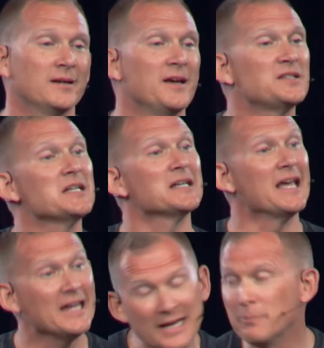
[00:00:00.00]
He says,
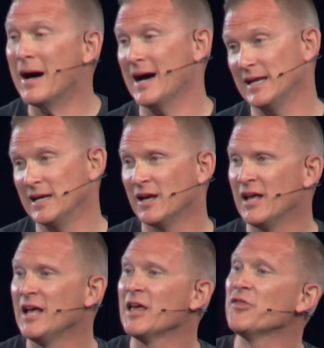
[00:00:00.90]
Anybody
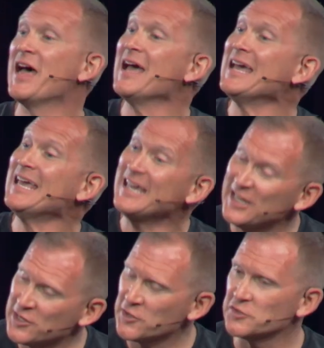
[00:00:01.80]
that
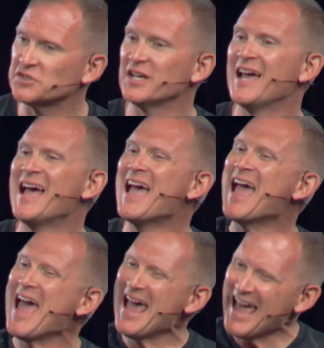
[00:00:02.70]
hears
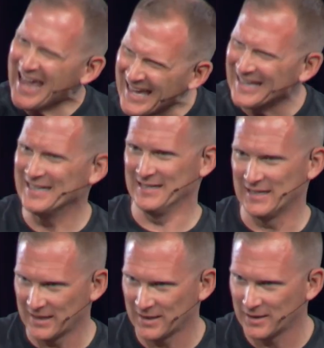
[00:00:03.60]
and
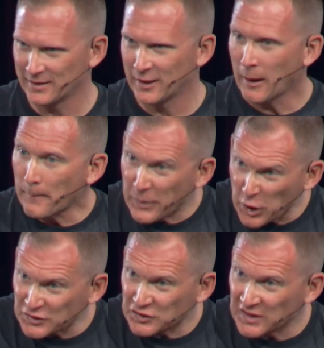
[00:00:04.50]

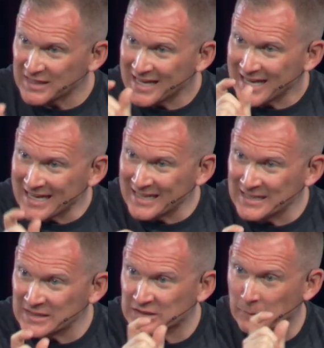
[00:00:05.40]
puts it
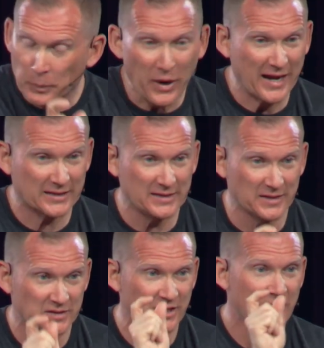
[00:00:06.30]
into
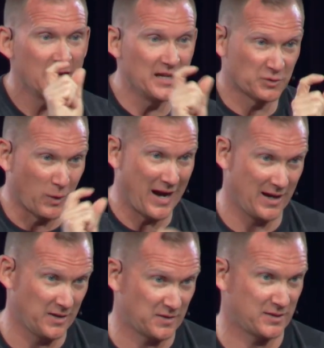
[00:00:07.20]
practice is
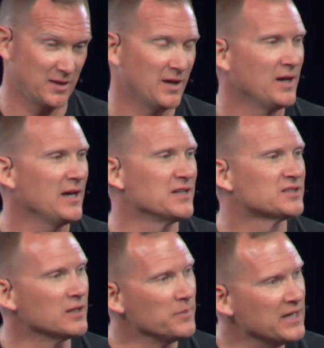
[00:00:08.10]
wise. And
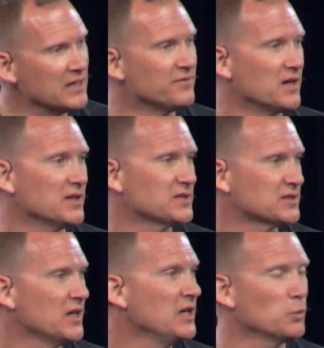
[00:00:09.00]
so many of
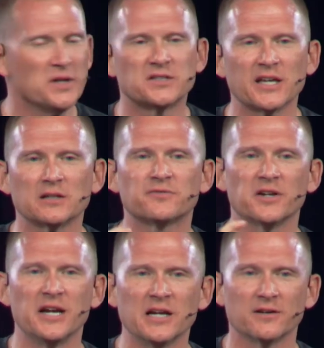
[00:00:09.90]
us, we settle for
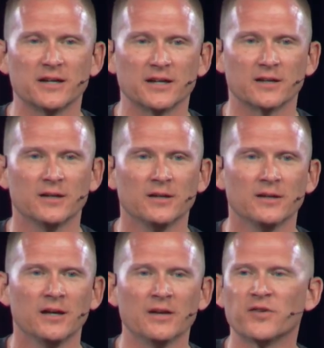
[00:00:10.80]
hearing
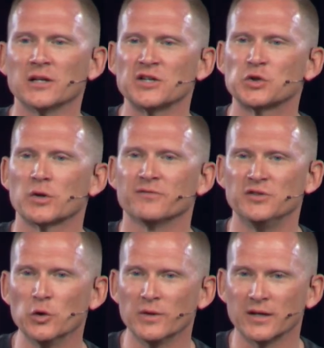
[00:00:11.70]
and falling short of
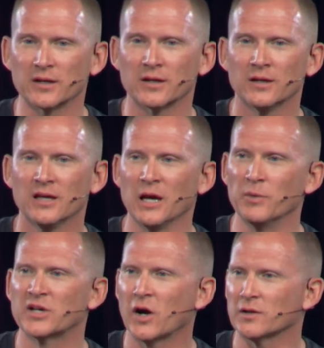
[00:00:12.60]
doing, and
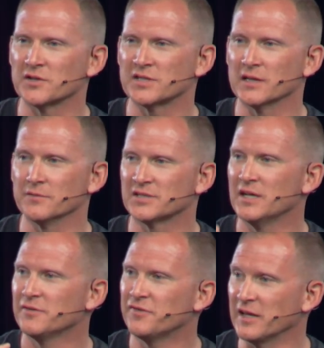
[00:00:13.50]
we call ourselves
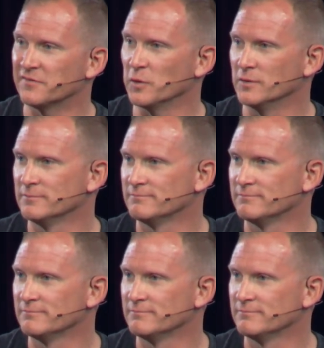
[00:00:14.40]
faithful.